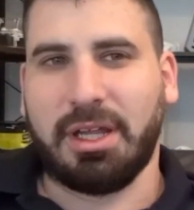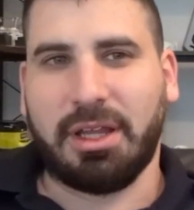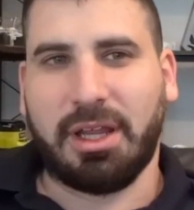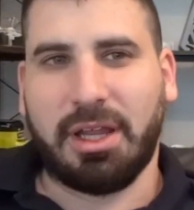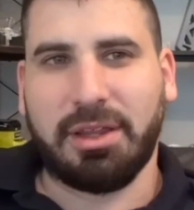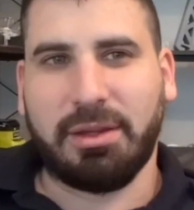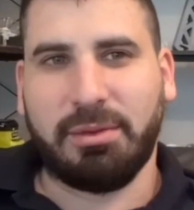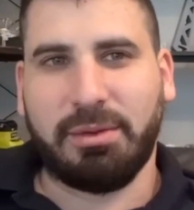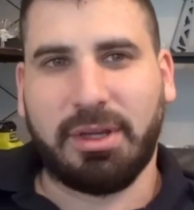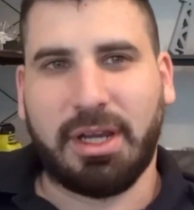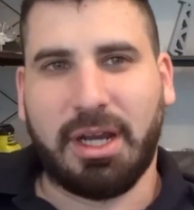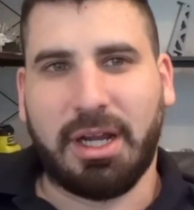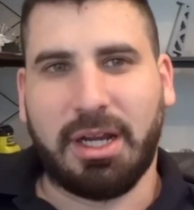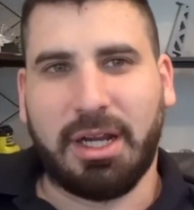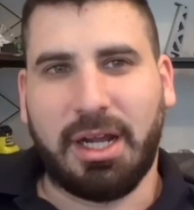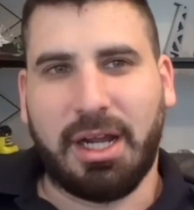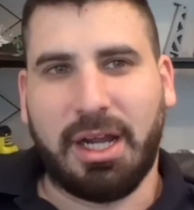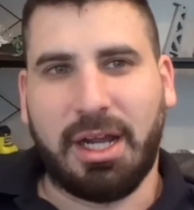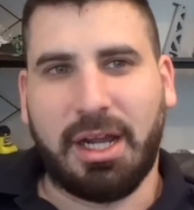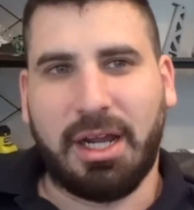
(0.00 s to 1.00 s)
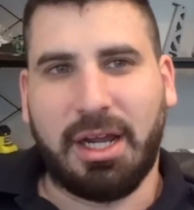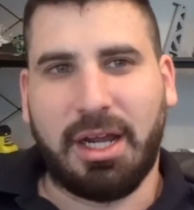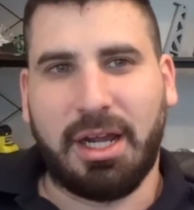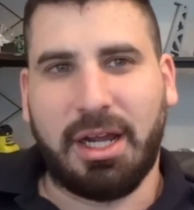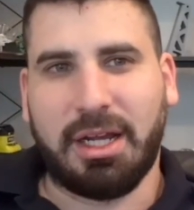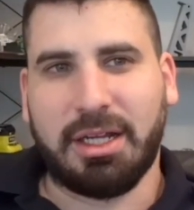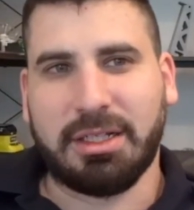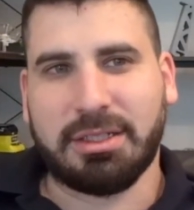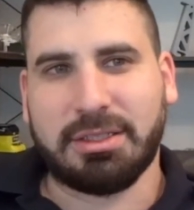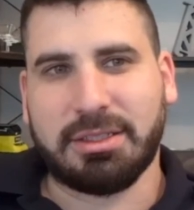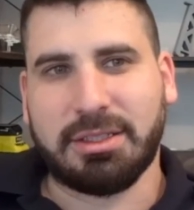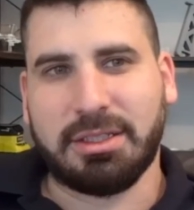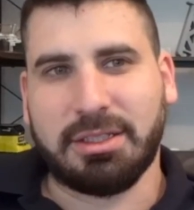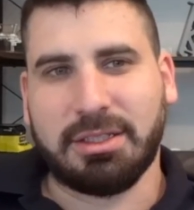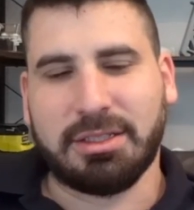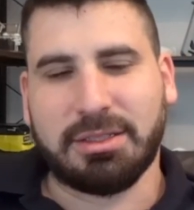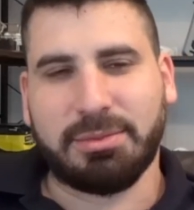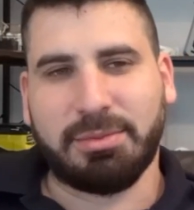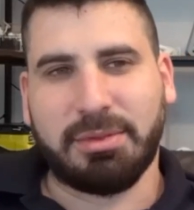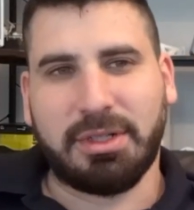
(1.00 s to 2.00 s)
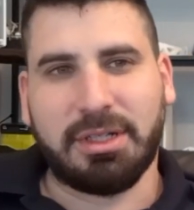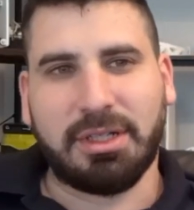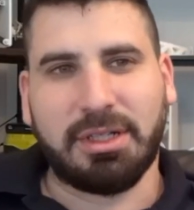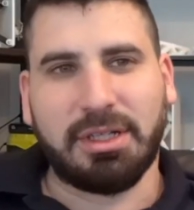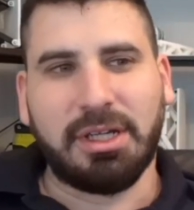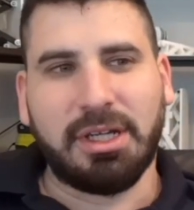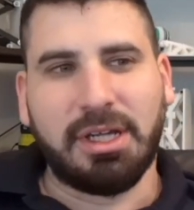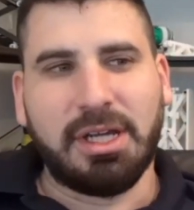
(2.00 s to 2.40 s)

I think we kind of asked this, but